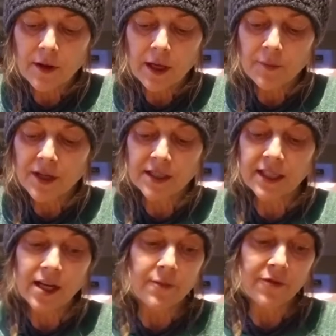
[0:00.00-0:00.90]
And because
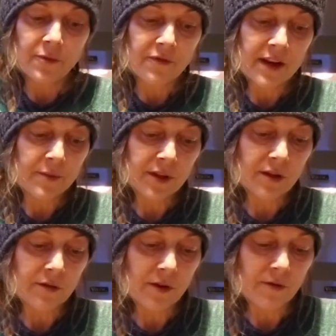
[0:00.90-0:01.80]
I come from a family
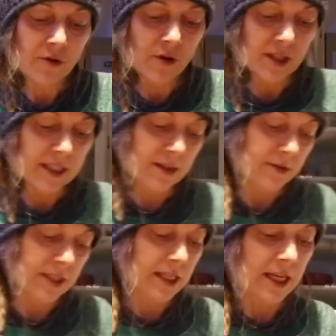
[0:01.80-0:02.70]
of cooks and I
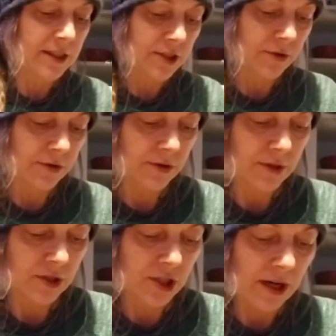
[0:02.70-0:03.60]
was engaged to
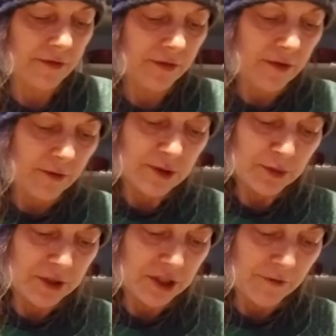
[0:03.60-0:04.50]
a chef. I was
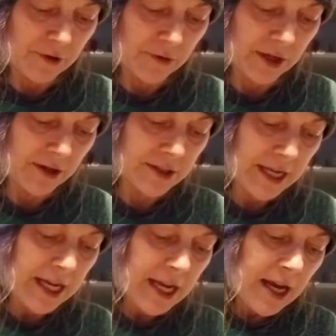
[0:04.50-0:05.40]
with a chef for 3 years.
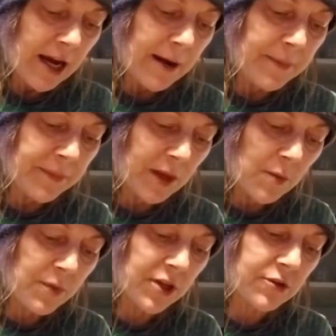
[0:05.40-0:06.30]

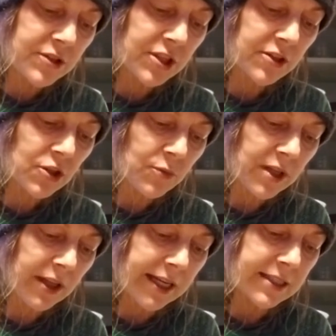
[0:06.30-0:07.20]
But you start to
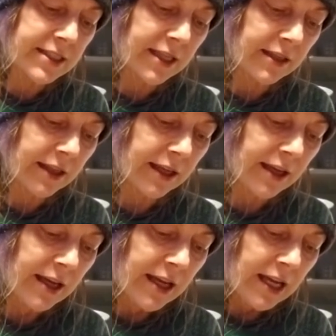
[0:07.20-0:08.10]
realize that
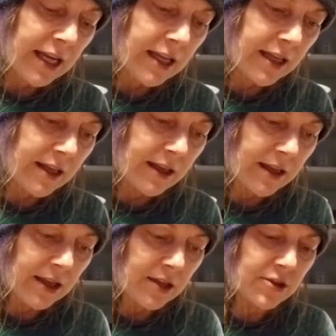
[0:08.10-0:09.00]
like,
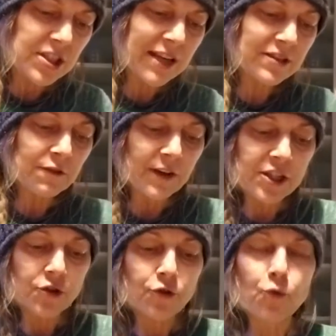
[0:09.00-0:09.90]
you just have to
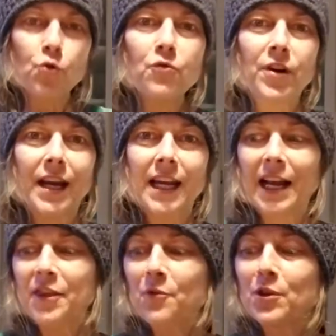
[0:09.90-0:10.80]
find your groove in it.
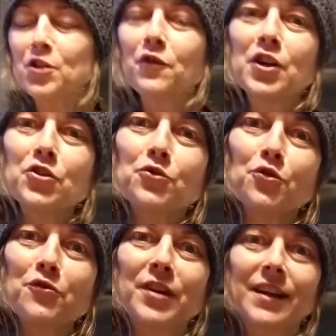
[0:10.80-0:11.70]
And then once you find your
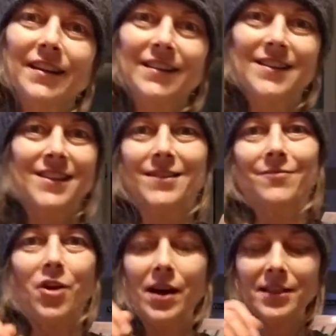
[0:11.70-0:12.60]
groove in it,
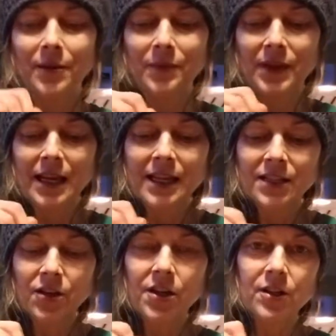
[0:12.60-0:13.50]
it's awesome.
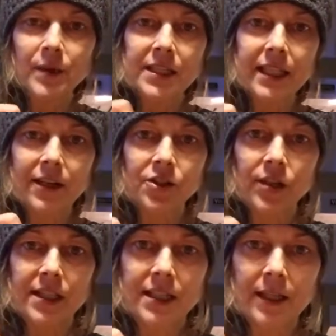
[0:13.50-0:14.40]
So here's my salad
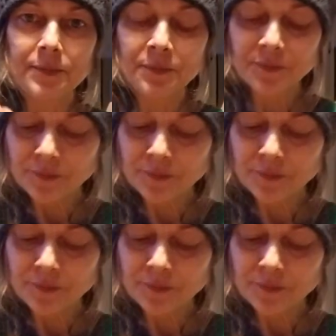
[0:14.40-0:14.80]
dressing.